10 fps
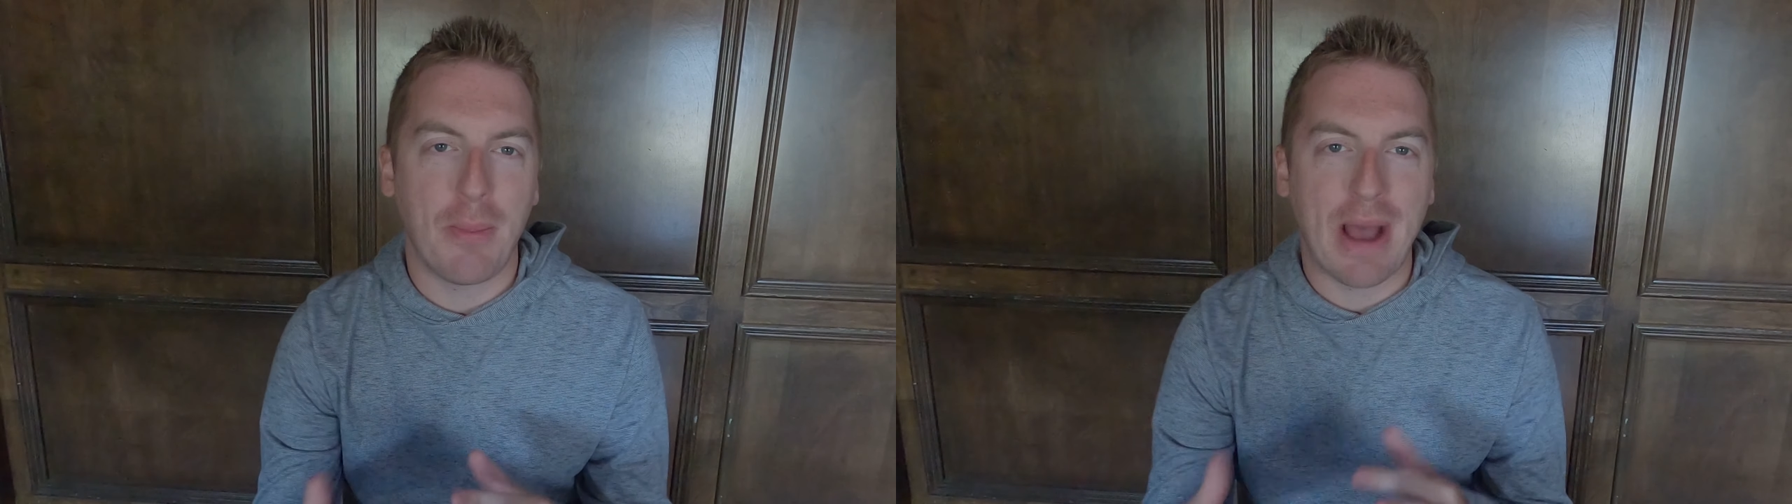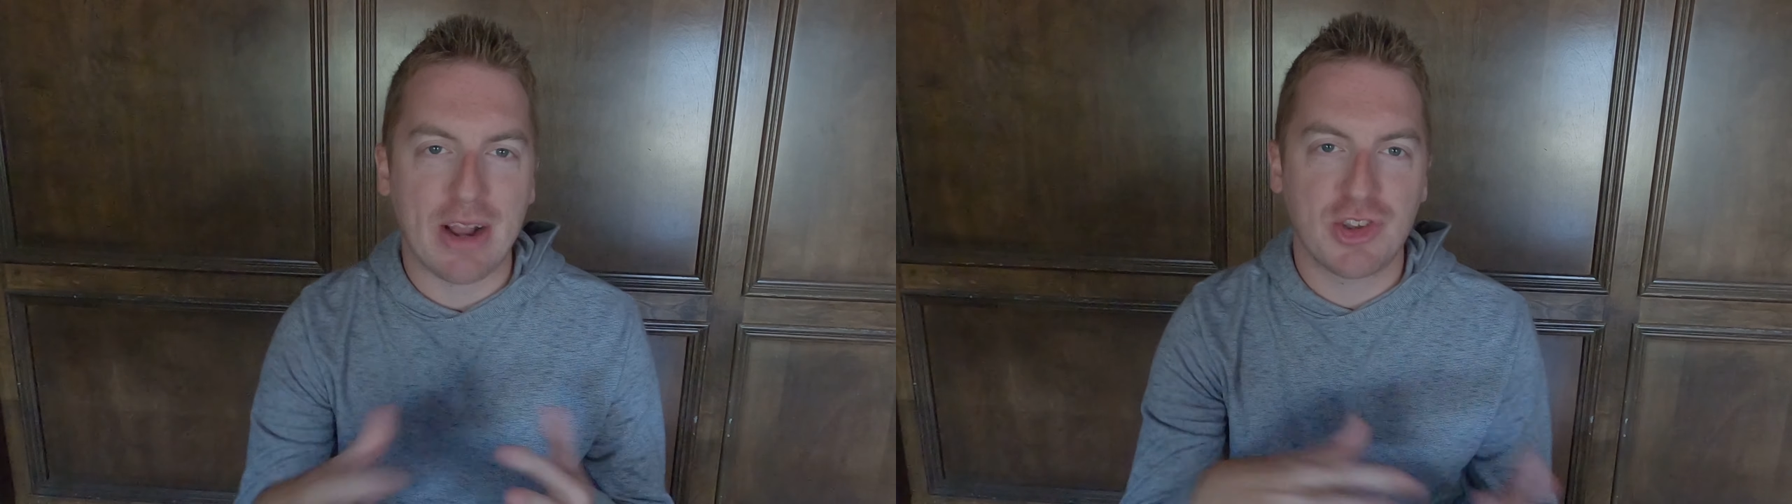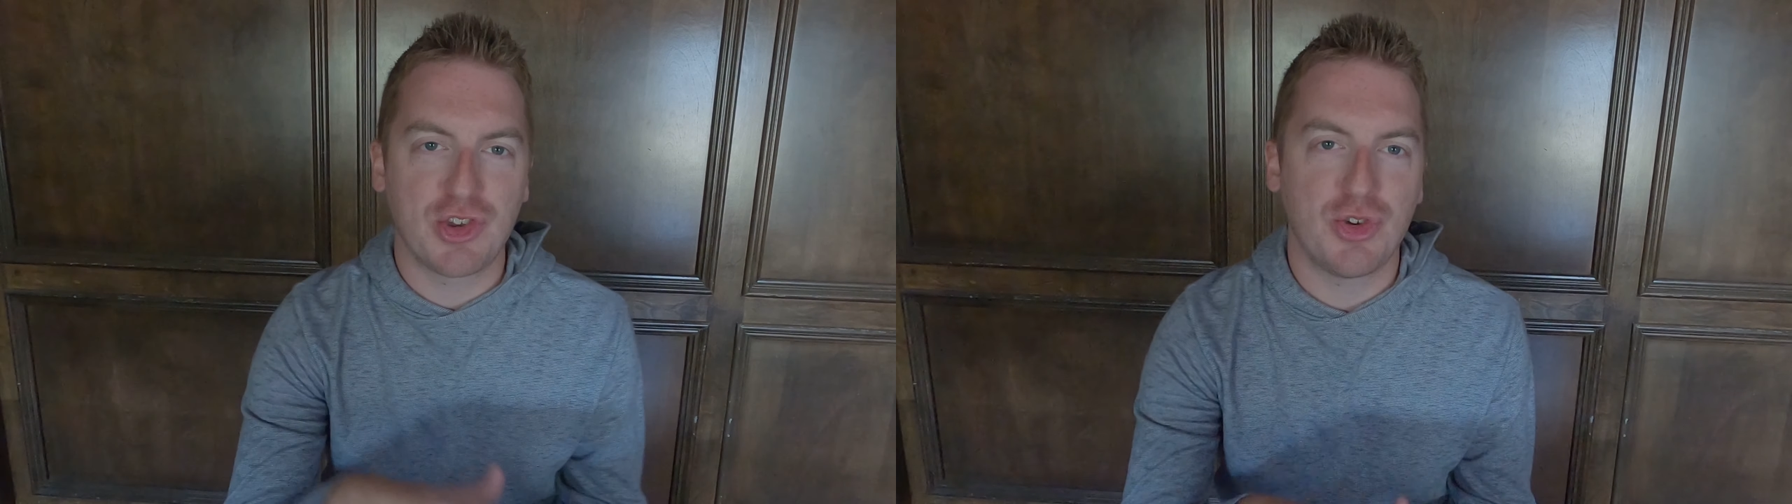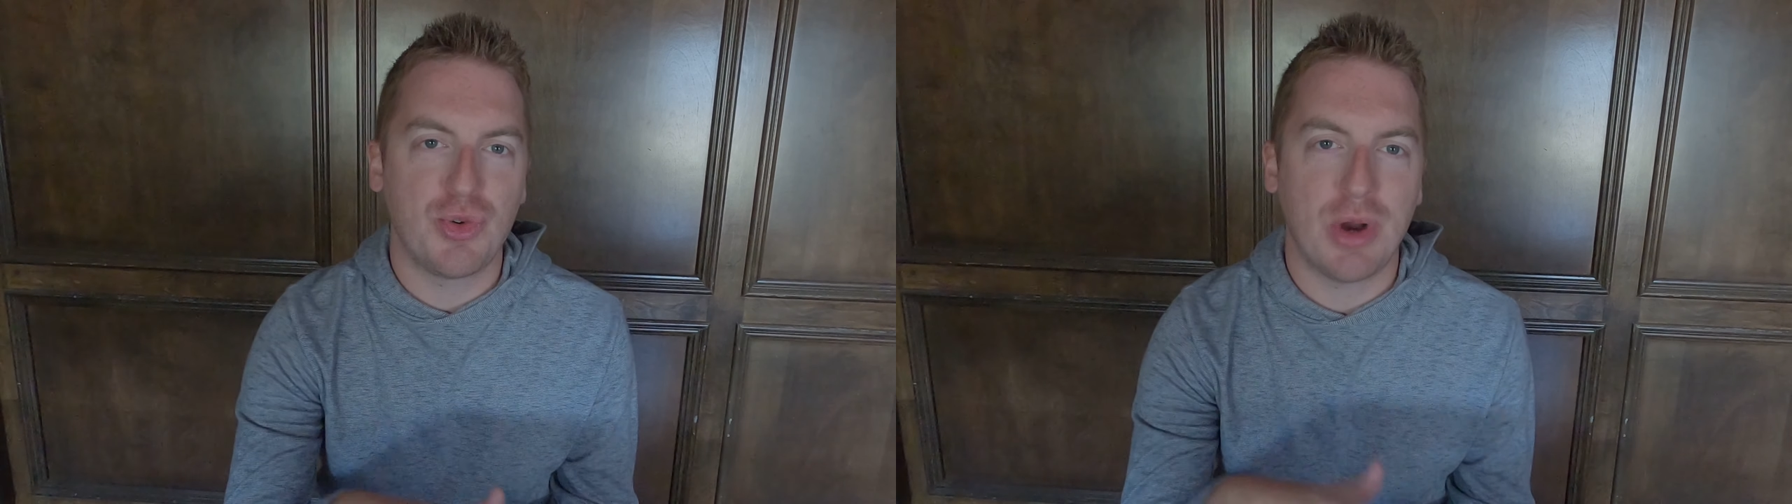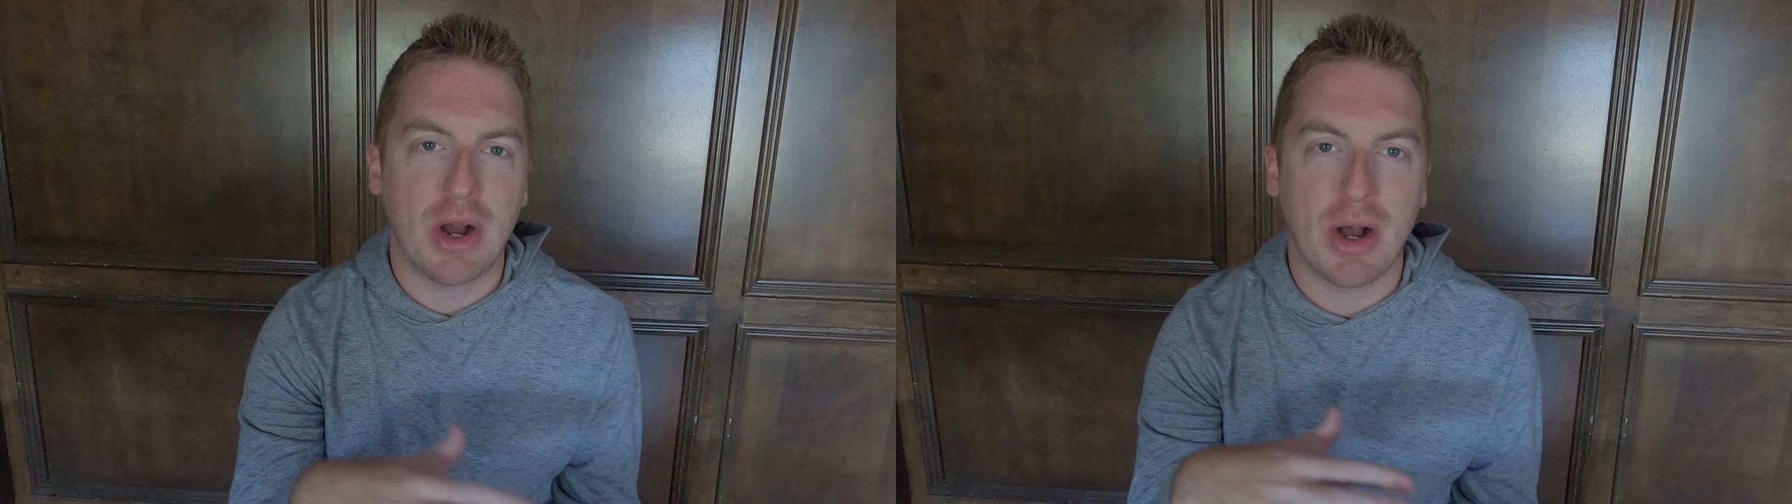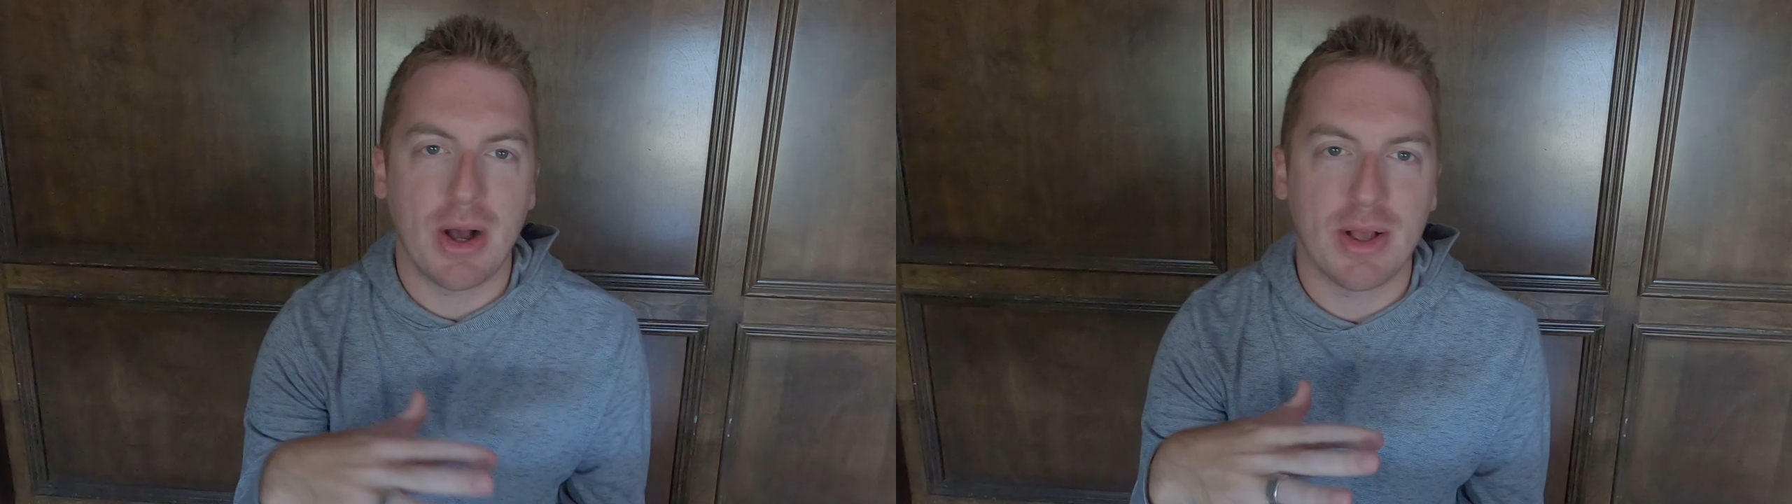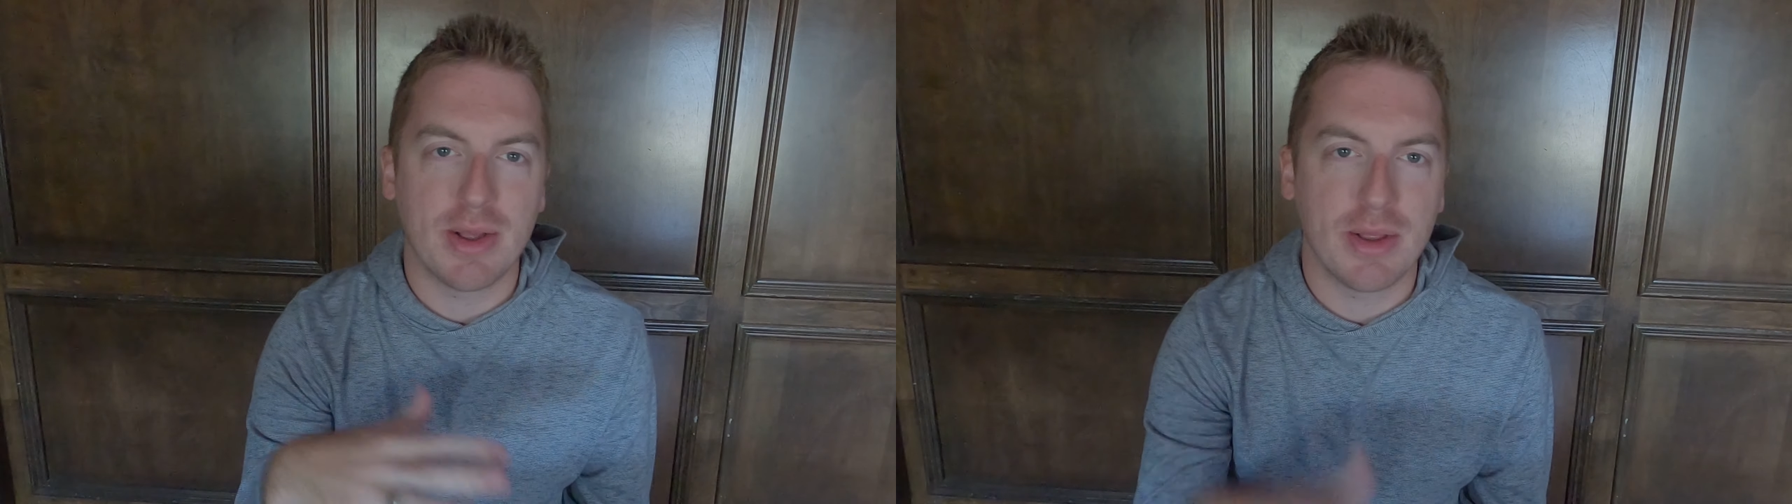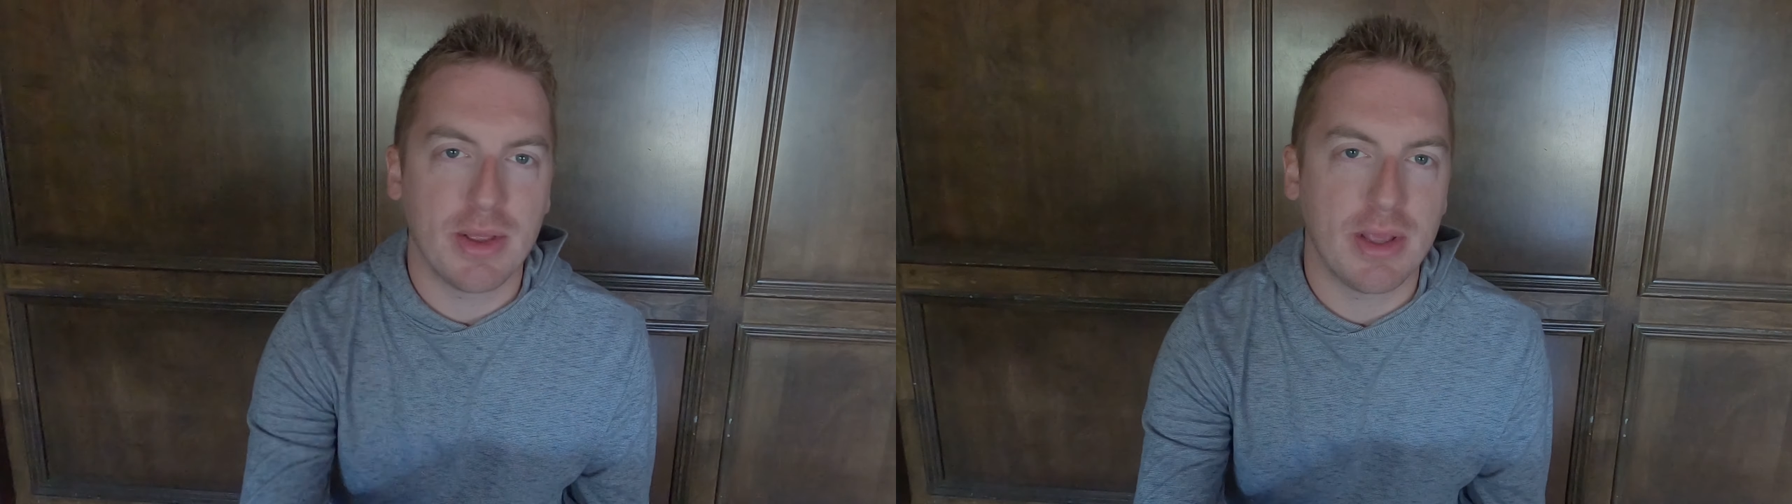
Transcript: back to